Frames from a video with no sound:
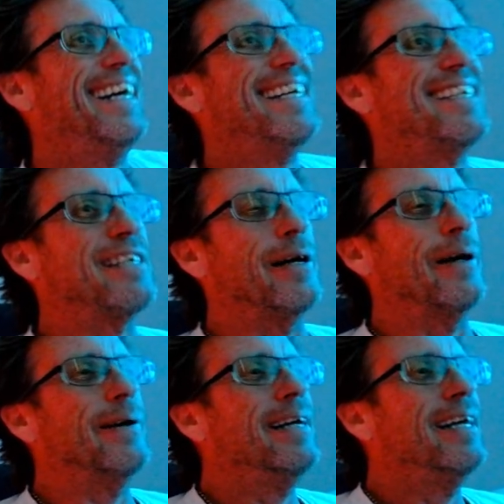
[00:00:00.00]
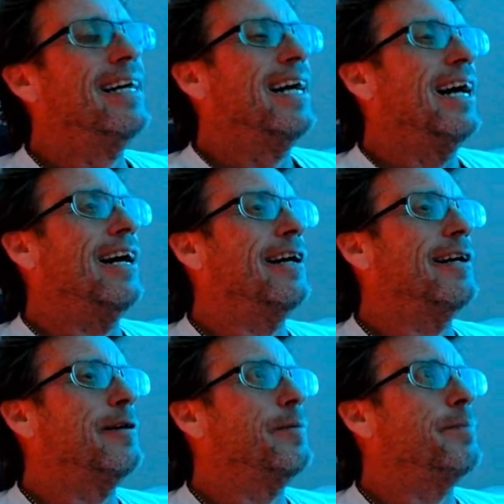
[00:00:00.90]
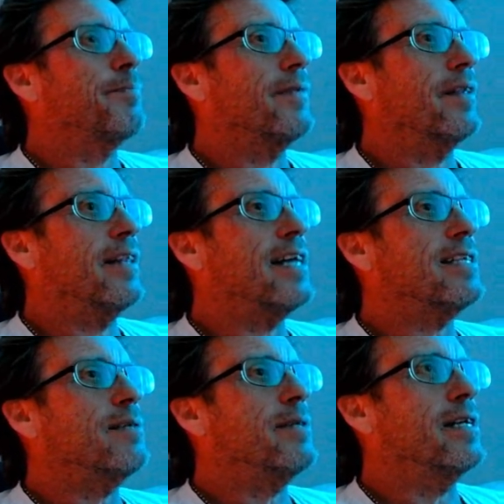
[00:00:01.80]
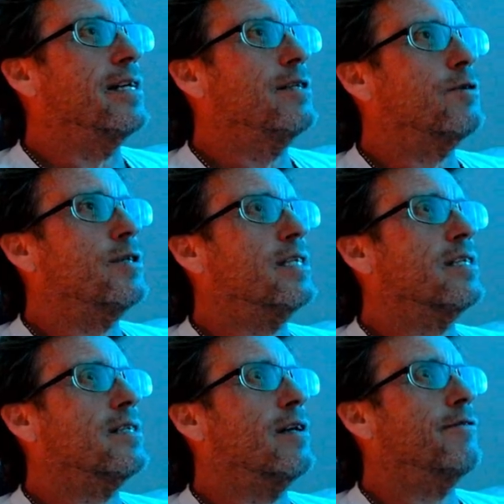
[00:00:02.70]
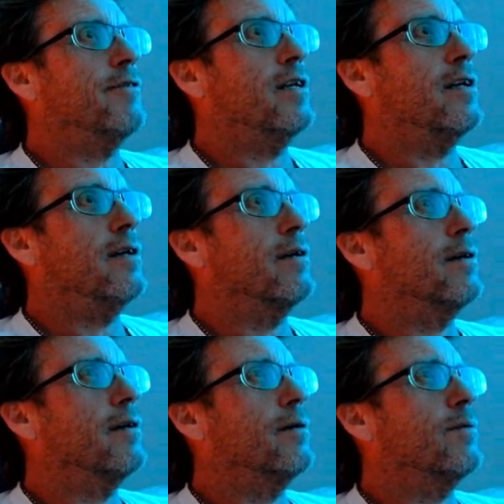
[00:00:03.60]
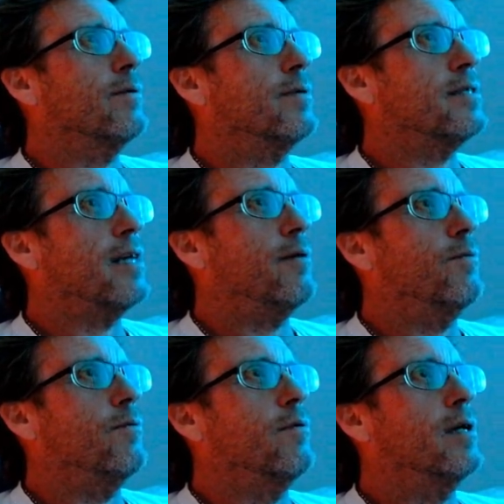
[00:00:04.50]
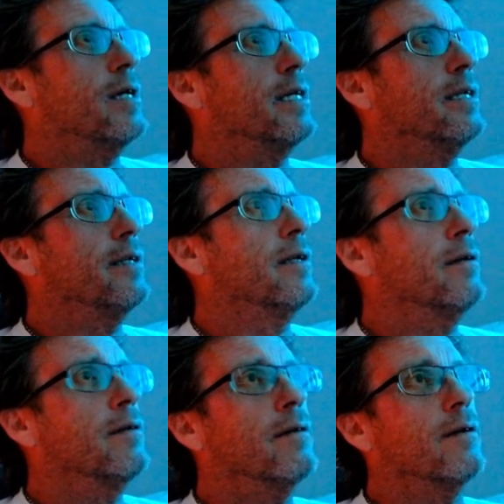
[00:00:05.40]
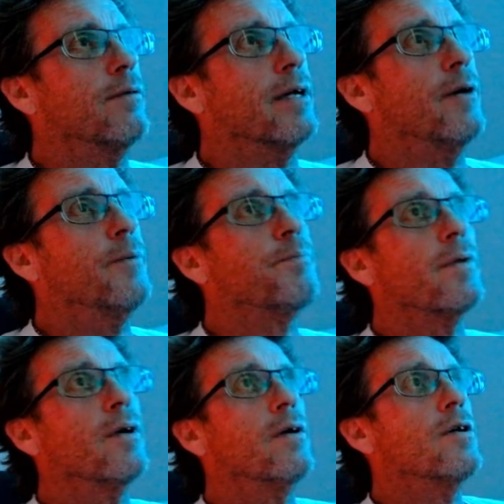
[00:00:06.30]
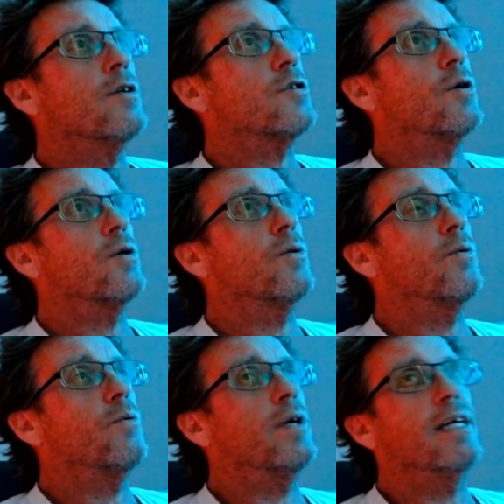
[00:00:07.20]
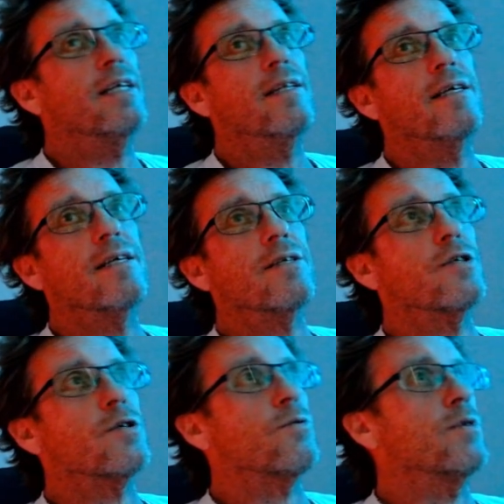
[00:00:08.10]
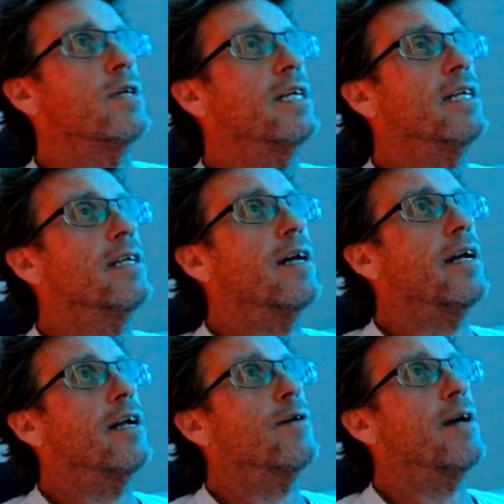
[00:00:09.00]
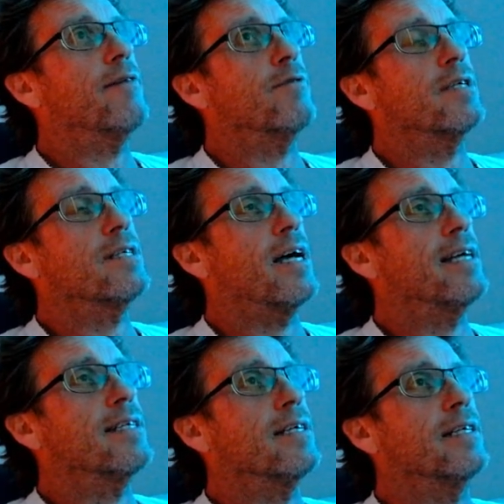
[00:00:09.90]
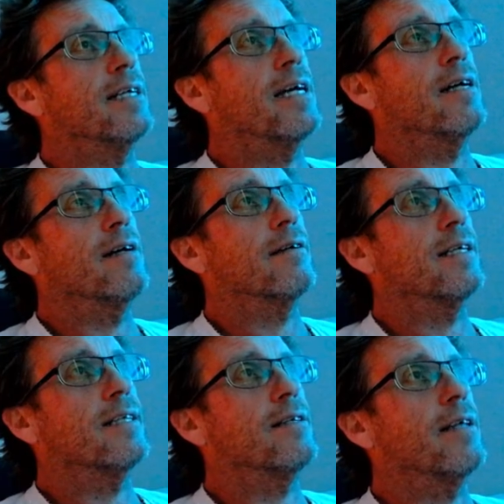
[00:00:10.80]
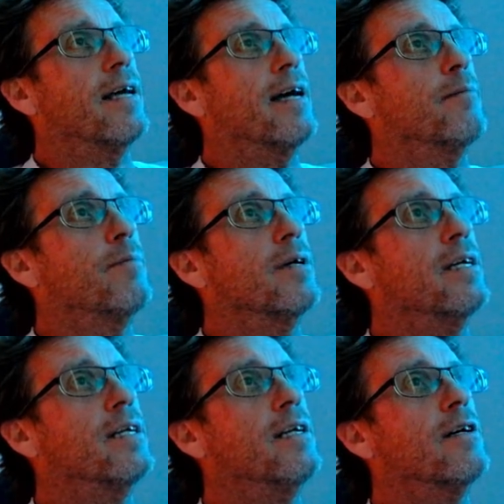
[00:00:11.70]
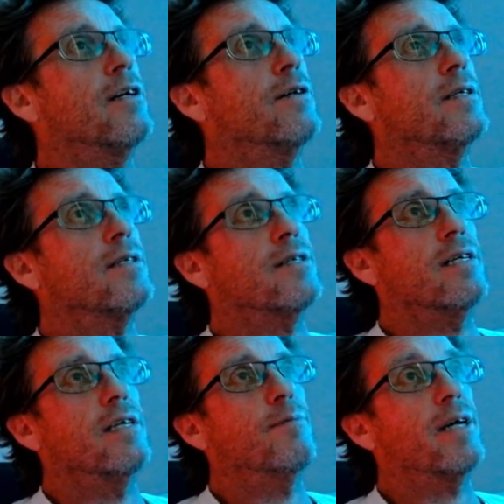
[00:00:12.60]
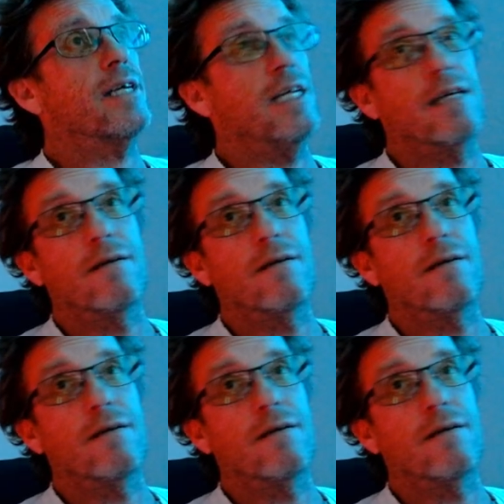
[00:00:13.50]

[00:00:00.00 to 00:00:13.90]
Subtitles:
So, that's some of the interesting stuff here. Where was that one? There we go. So in this screen, and I don't have resize done yet, I'll get to that, but in here you can see my key,